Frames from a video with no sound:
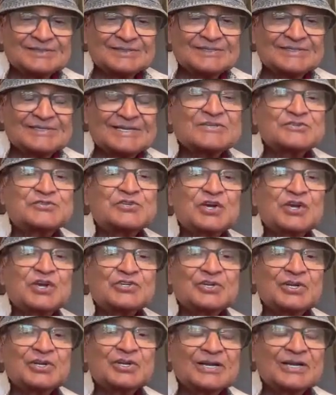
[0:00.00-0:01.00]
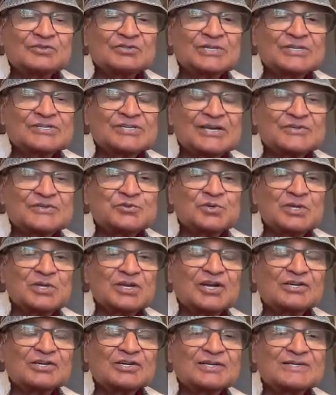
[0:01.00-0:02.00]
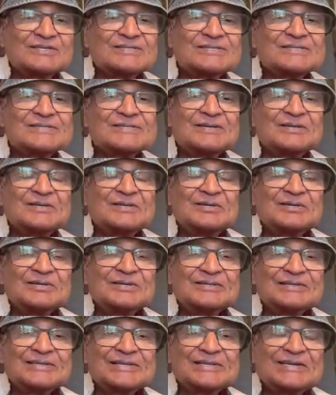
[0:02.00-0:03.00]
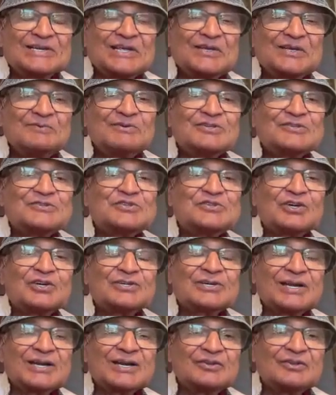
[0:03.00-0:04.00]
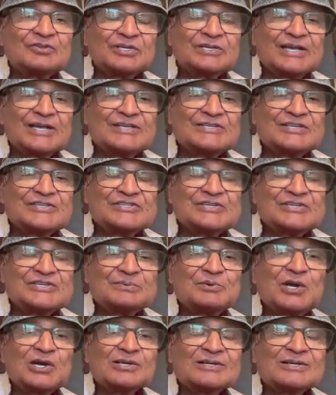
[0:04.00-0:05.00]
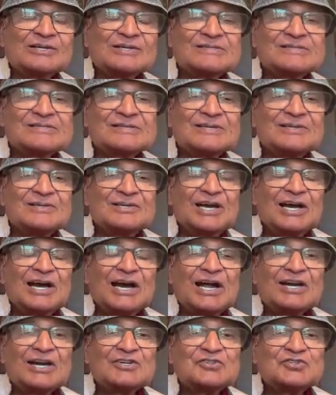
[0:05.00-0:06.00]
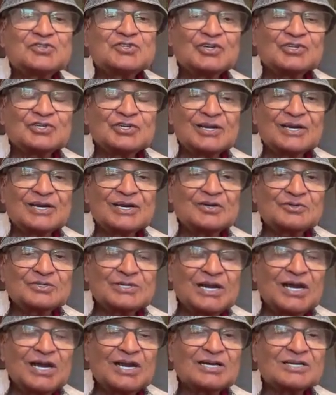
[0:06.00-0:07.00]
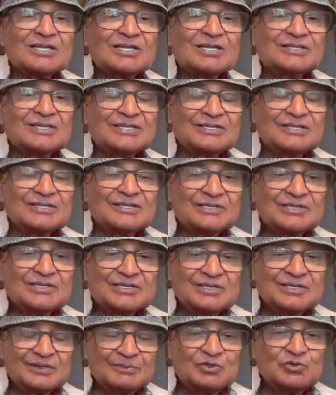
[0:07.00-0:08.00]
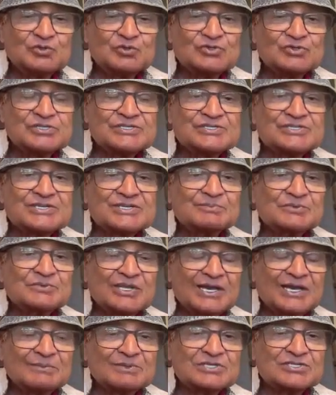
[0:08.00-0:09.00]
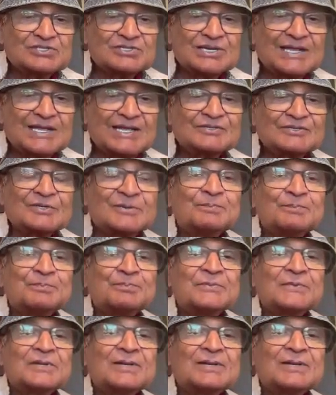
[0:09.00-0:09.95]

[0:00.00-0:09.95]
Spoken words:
sex chakra around the sexual organs, then navel chakra around the digestive organs, heart chakra around heart and the immune system, thymus gland,